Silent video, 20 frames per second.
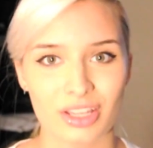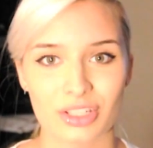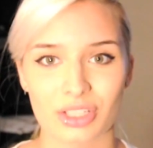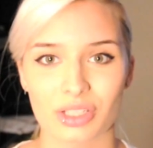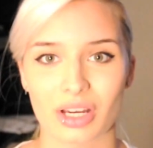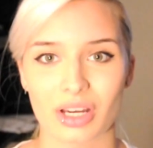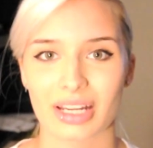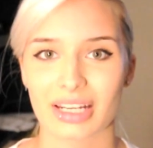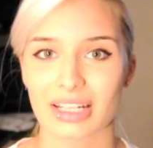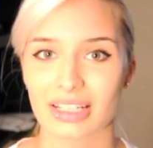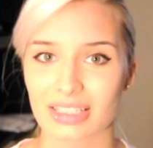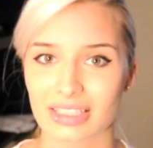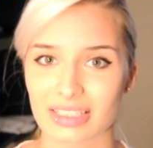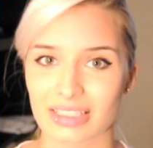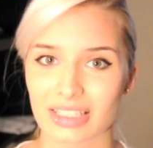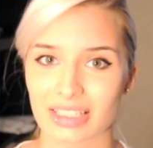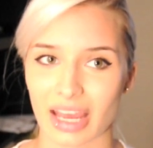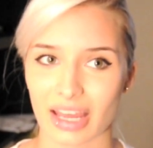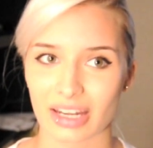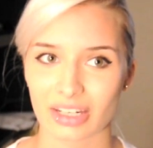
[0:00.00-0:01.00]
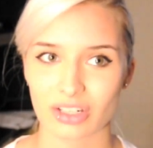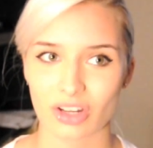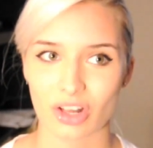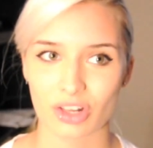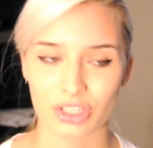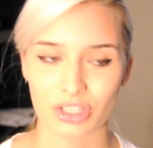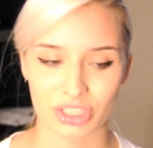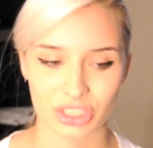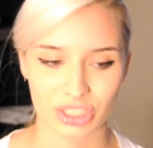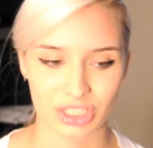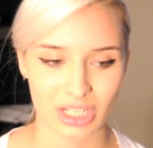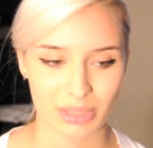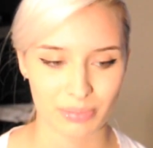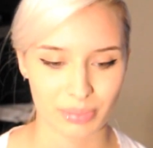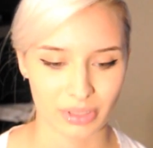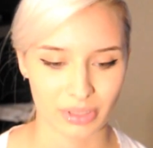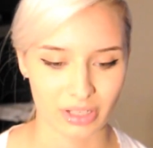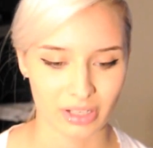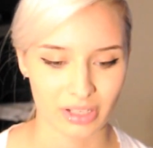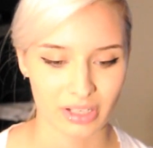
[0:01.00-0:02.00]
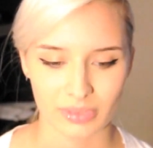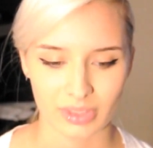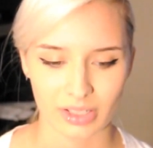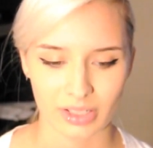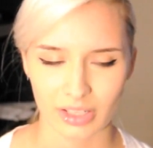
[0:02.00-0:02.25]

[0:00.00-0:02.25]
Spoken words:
So that is $10 cheaper.